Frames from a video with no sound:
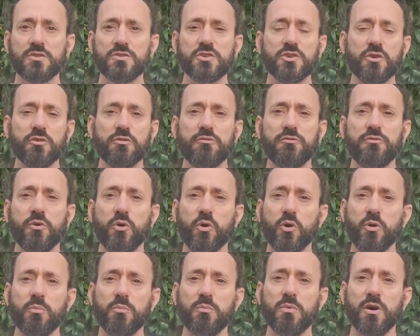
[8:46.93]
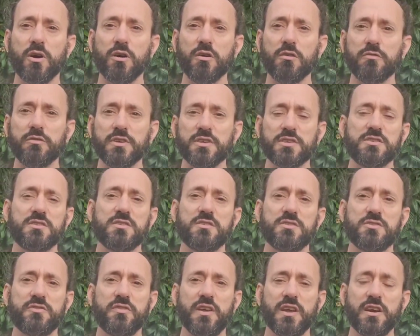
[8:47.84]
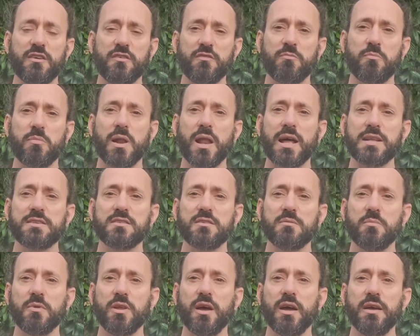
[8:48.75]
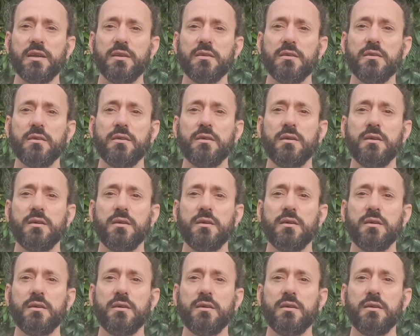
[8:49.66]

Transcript: to your form of this sphere of platinum light.